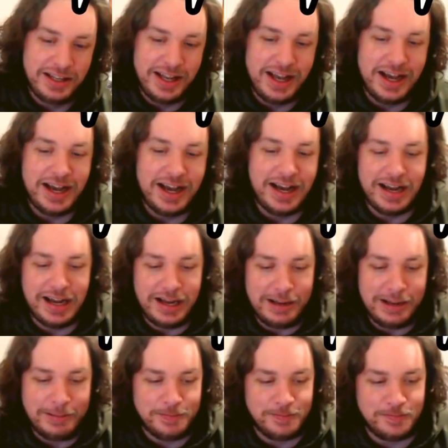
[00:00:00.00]

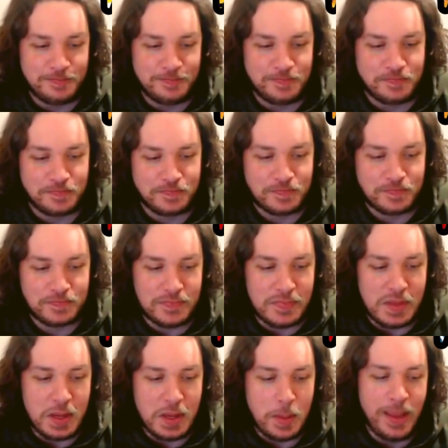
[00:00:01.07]
Um,
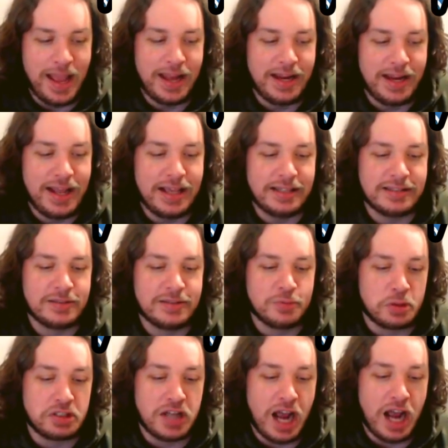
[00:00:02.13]
man, his
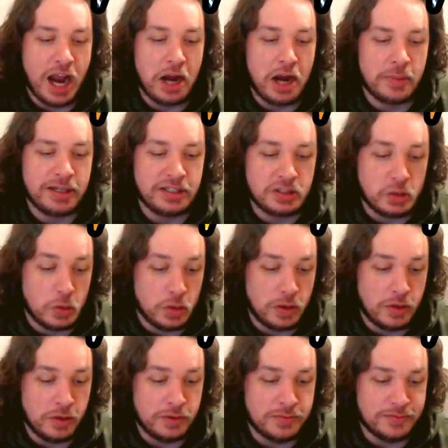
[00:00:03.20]
retirement
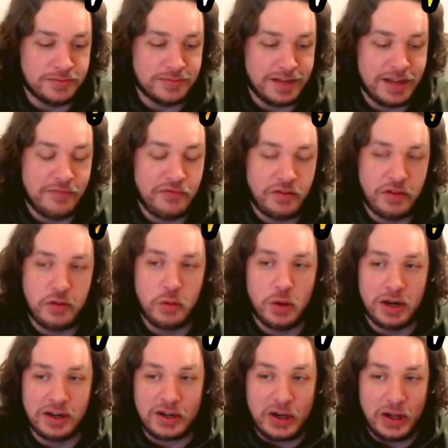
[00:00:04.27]
tour, if you want
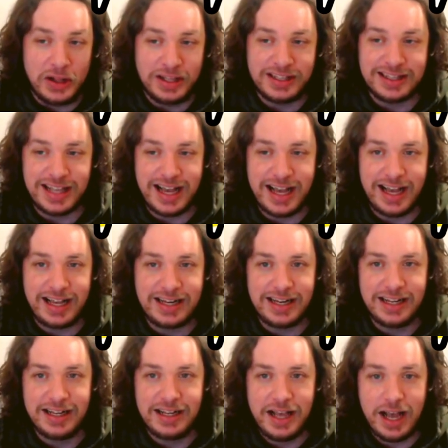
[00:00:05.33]
to call it that,
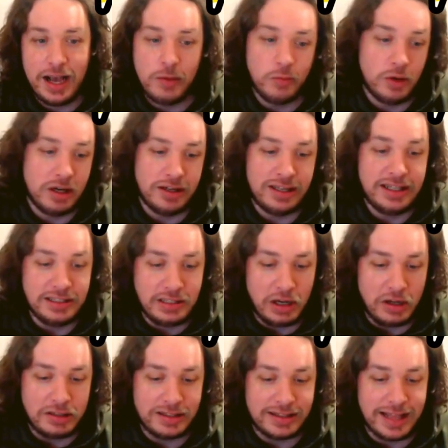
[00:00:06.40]
uh, well, he's
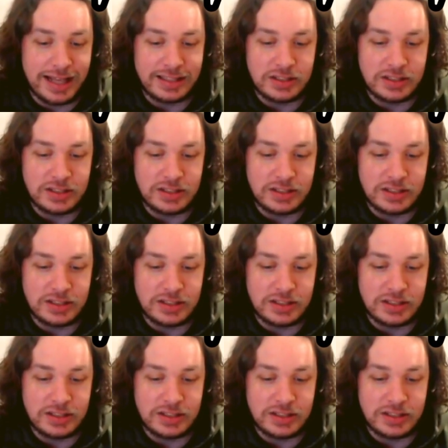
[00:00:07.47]
called it that.